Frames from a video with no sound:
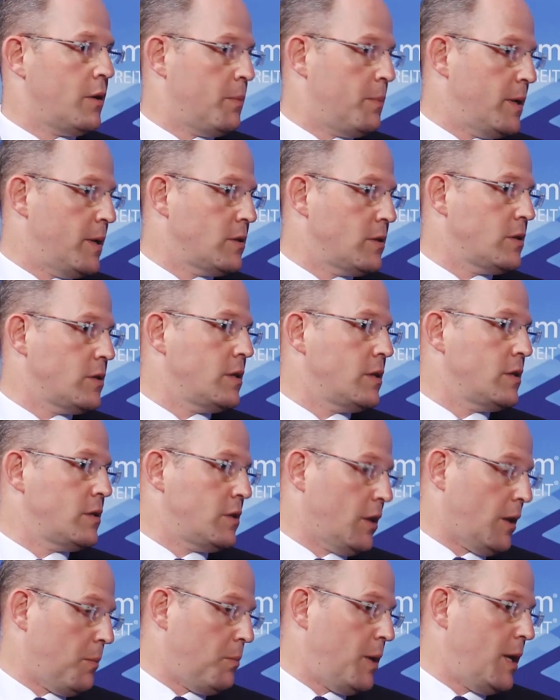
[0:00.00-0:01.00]
businesses
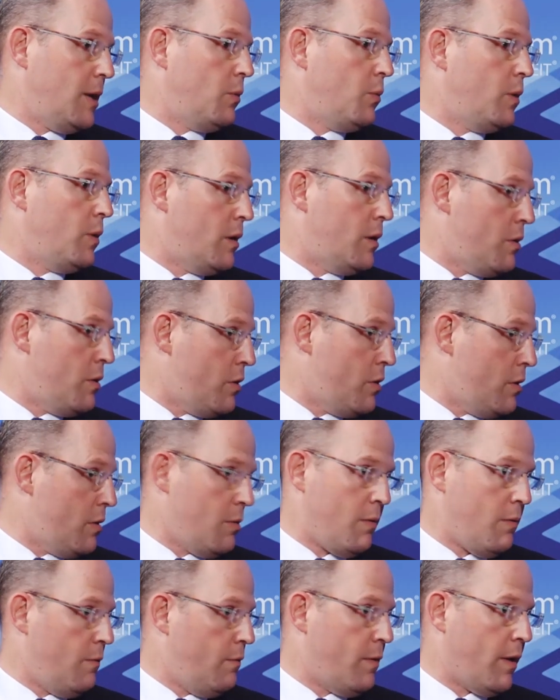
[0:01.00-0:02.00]
to compete with
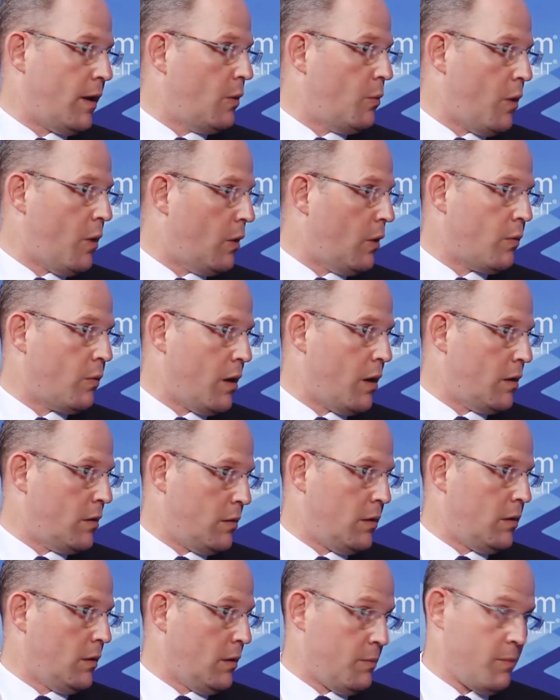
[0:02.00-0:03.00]
very
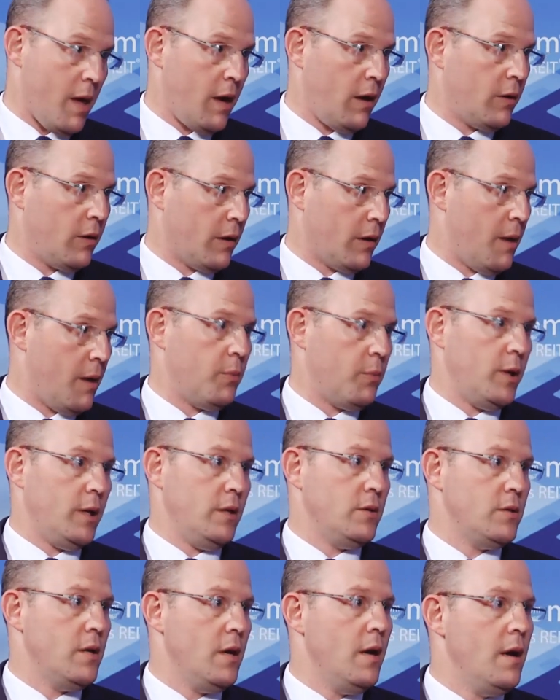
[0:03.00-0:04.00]
well-run competitor
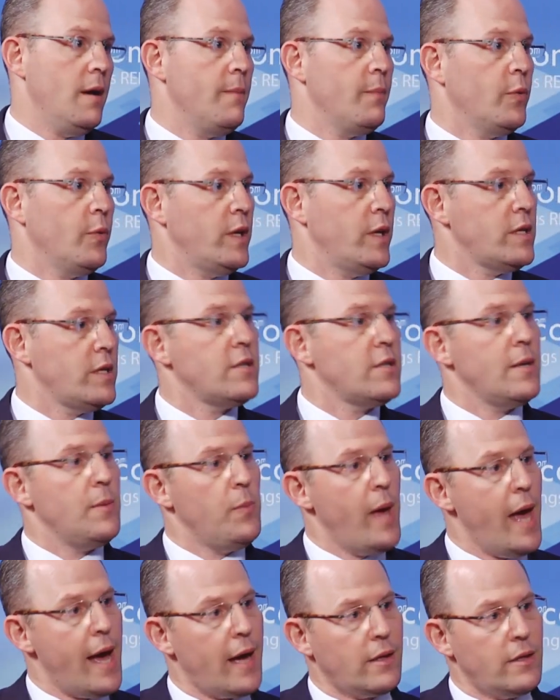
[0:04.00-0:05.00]
companies. This has
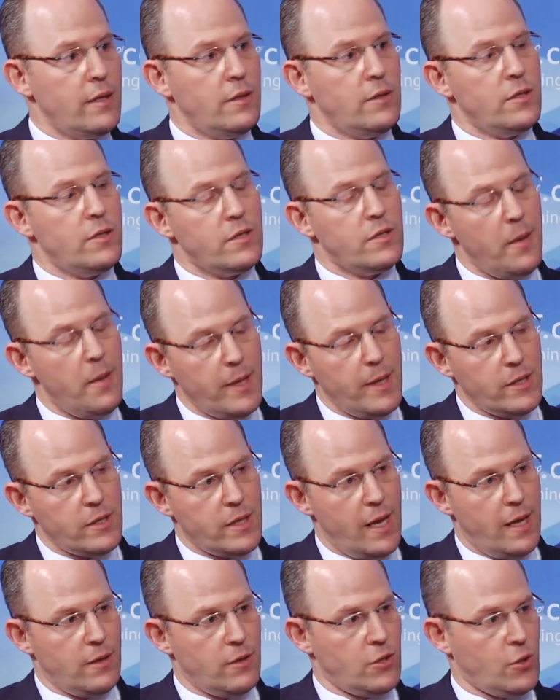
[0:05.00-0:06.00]
impacted, to some
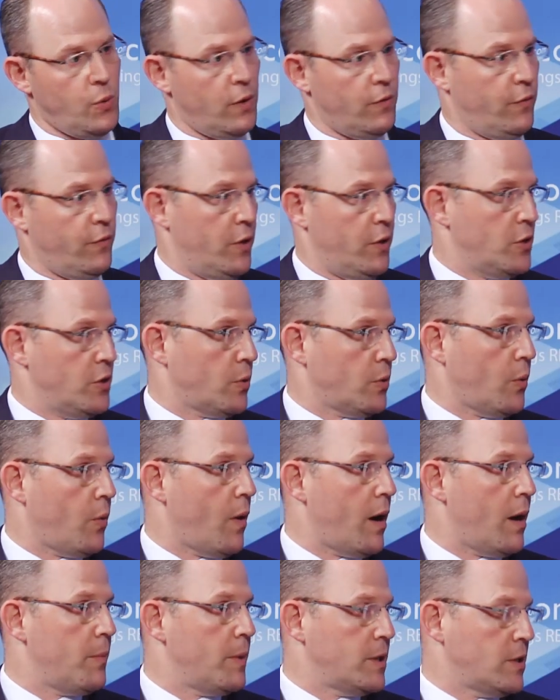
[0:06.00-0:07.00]
extent, square footage
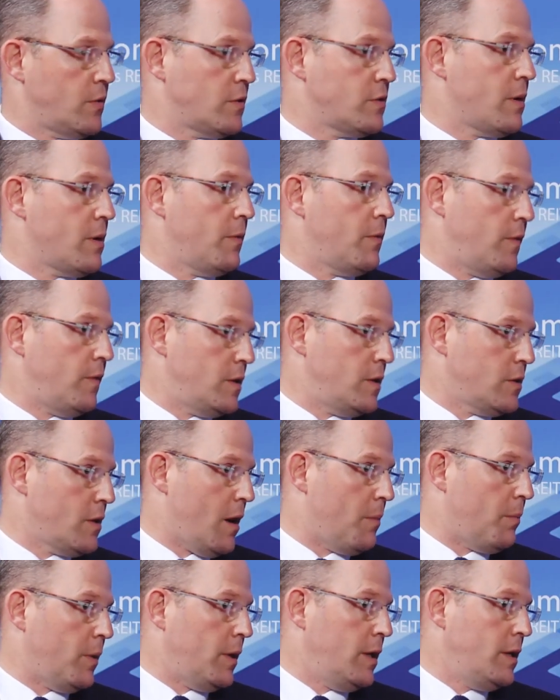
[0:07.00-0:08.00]
requirements for some of these
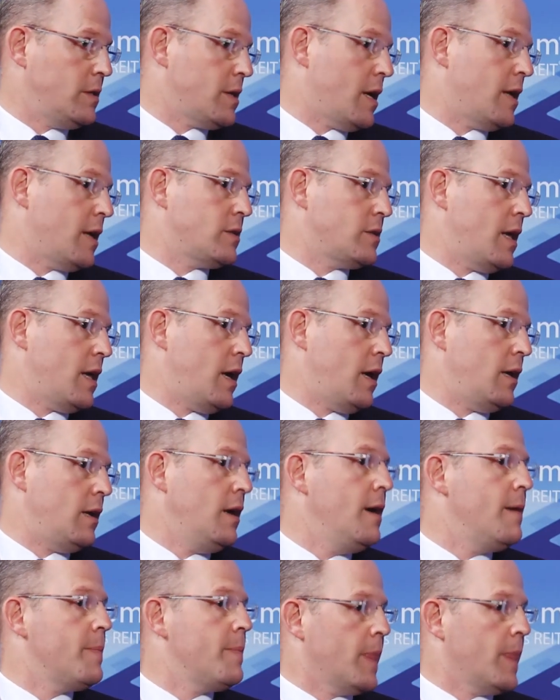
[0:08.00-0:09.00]
companies as they
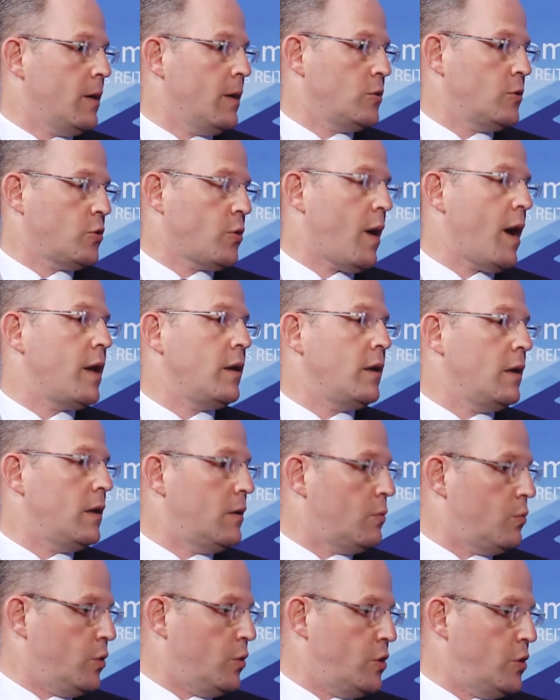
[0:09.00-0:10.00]
try
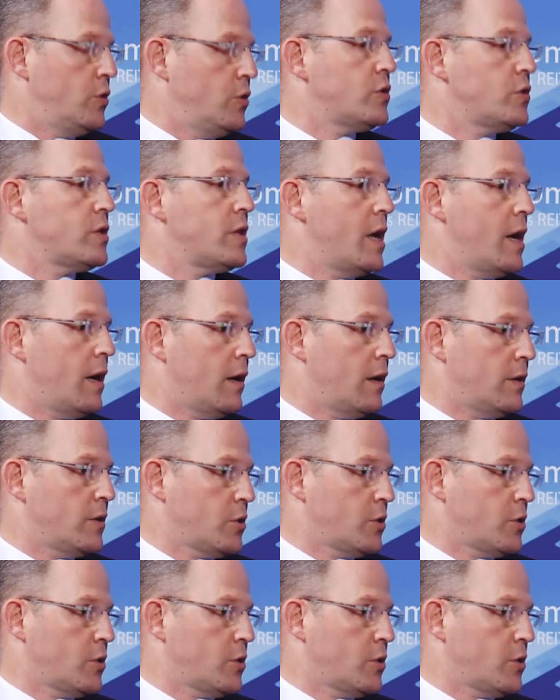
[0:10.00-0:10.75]
to reduce their